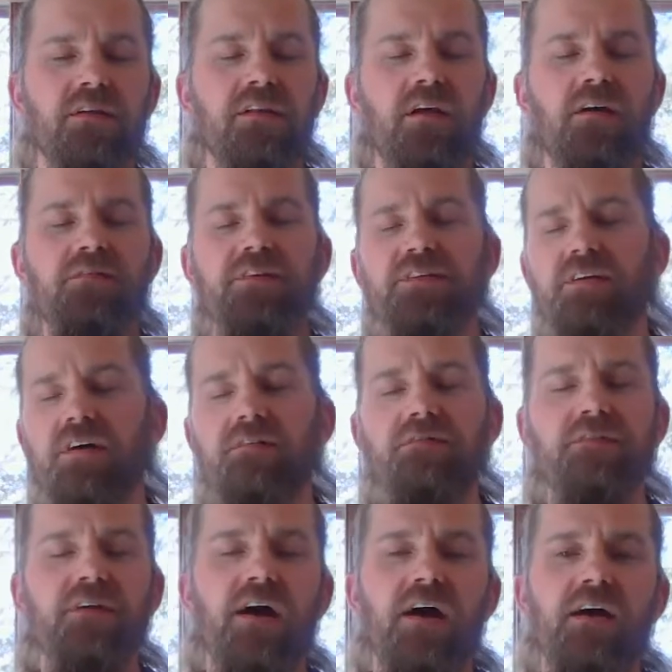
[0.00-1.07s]
love yourself for
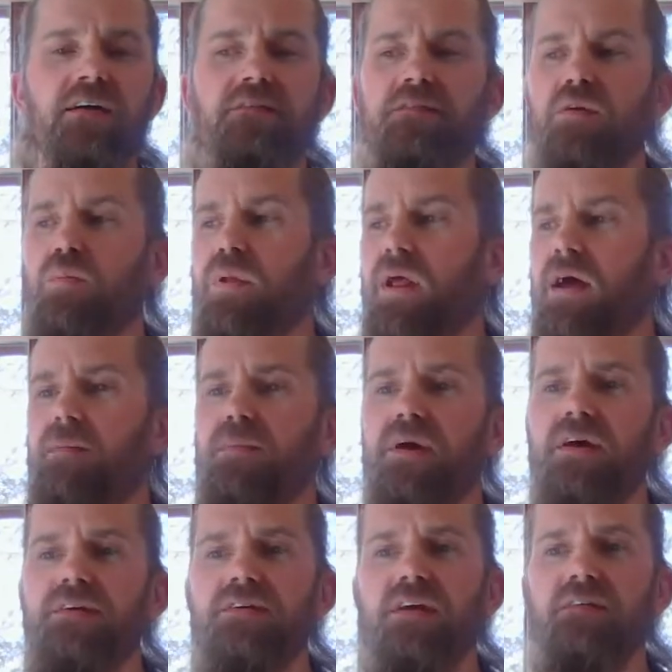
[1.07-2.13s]
that. If you're
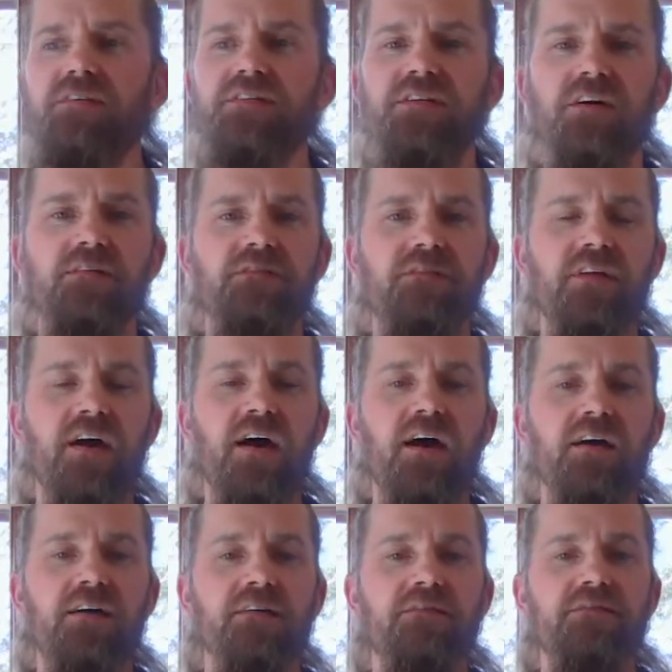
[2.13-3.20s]
plant-based, love yourself for that.
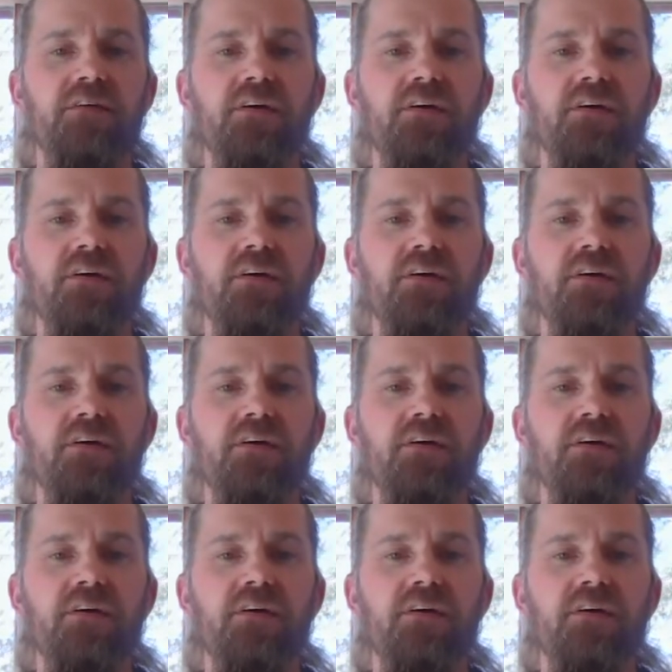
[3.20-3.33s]
If,